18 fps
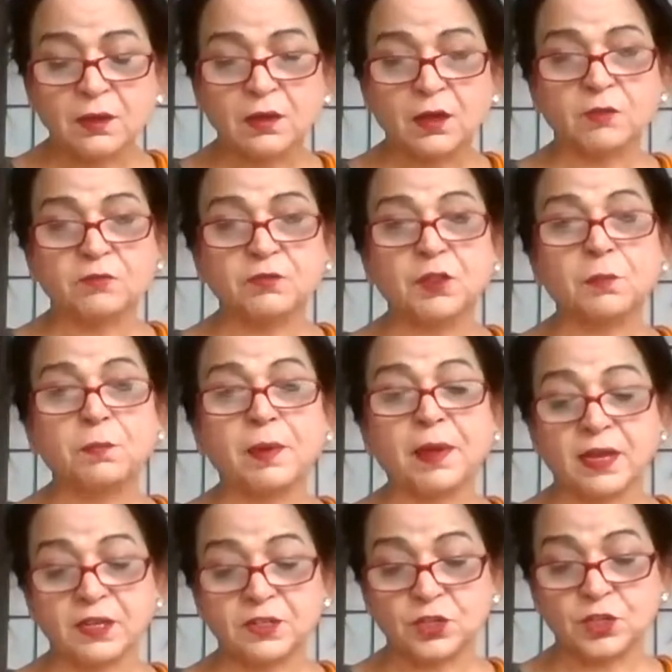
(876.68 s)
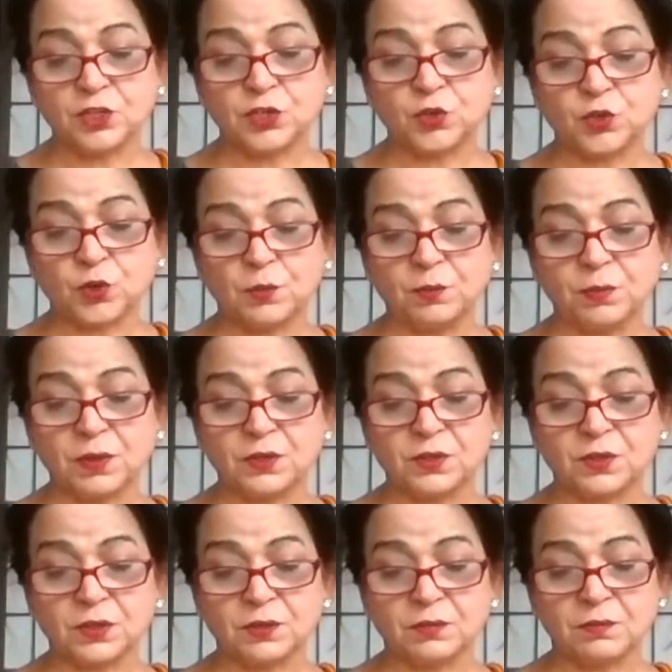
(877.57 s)
of the past
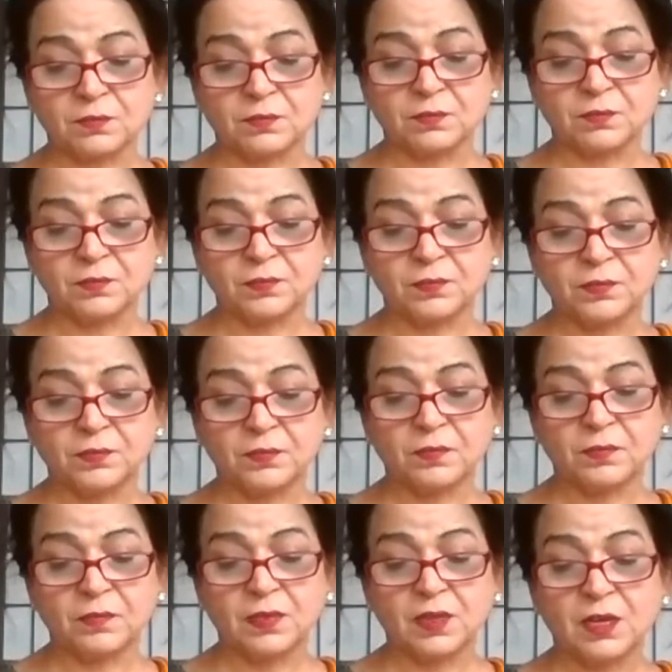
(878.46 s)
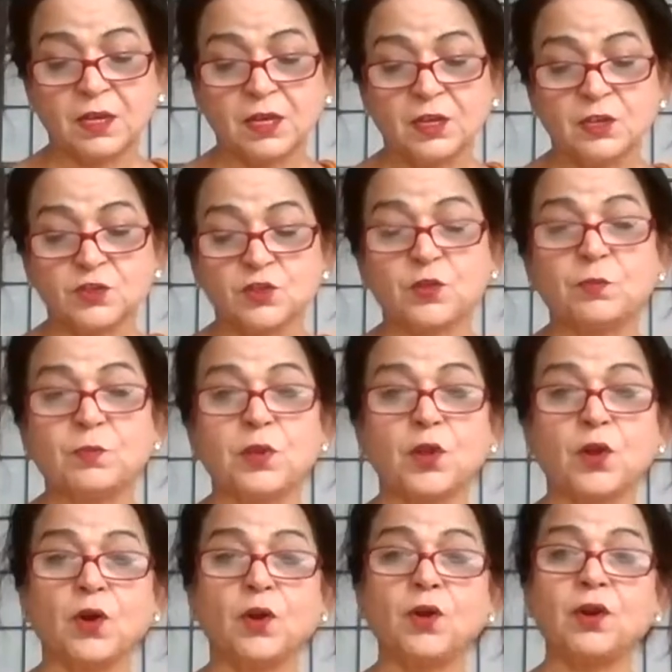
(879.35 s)
enjoyments. So
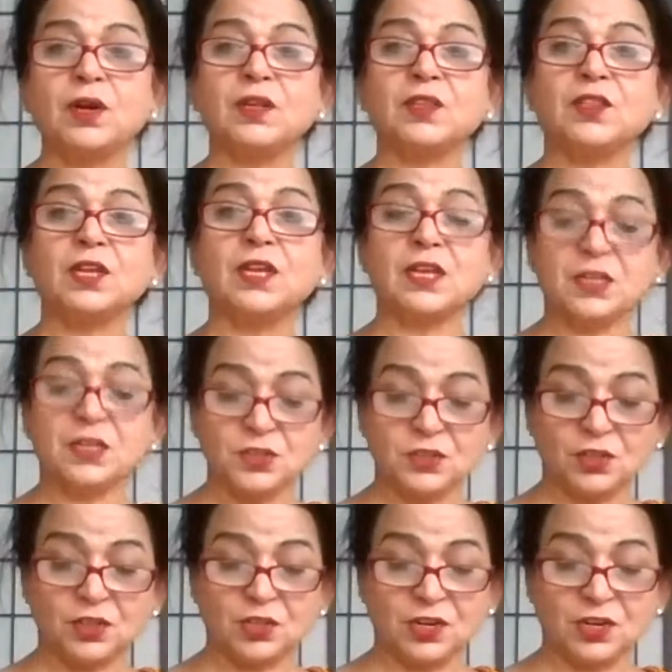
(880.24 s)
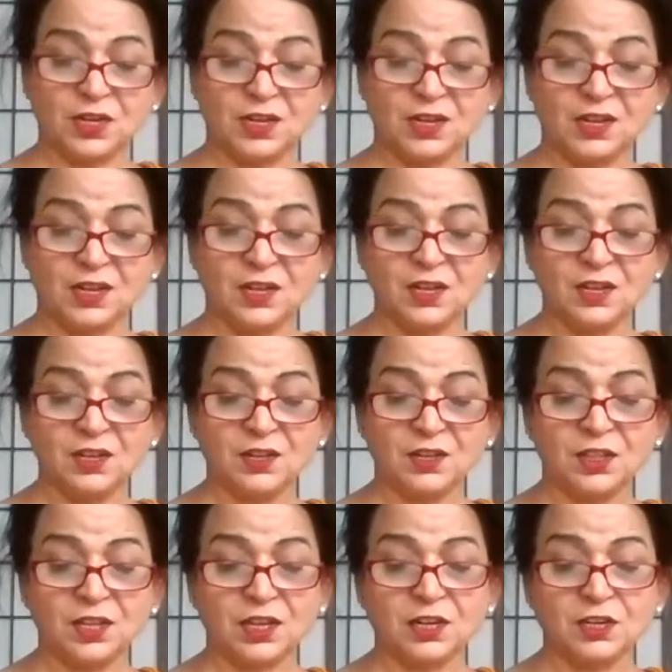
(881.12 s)
beyond these three,
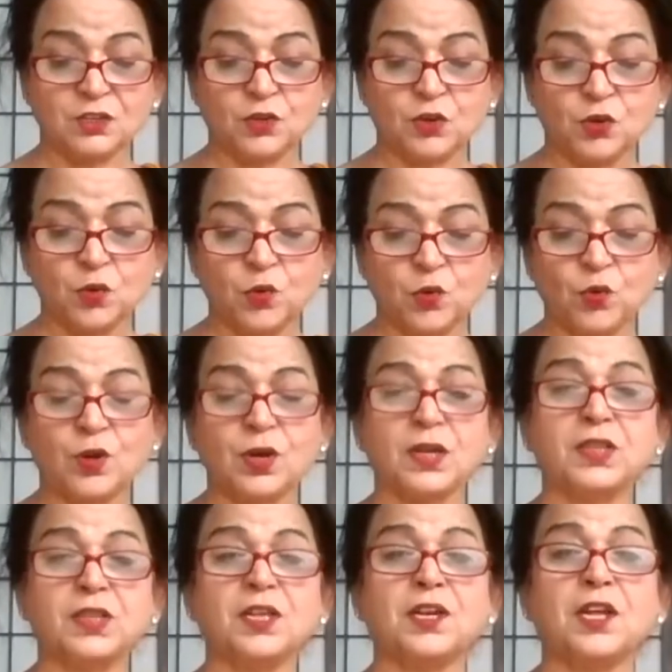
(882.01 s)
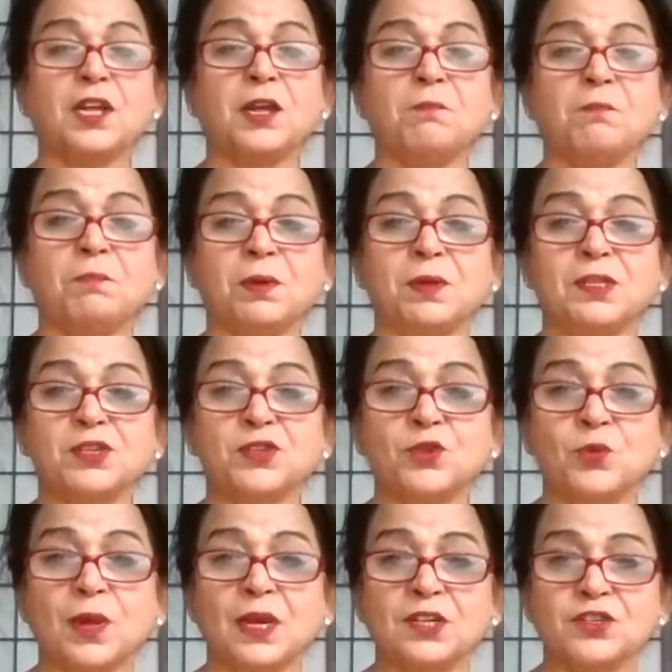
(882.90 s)
there is no other impulse
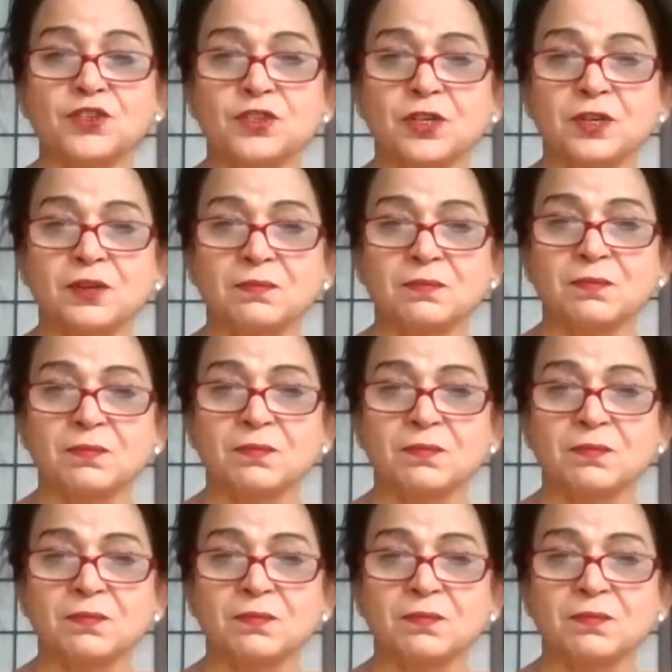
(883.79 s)
to action.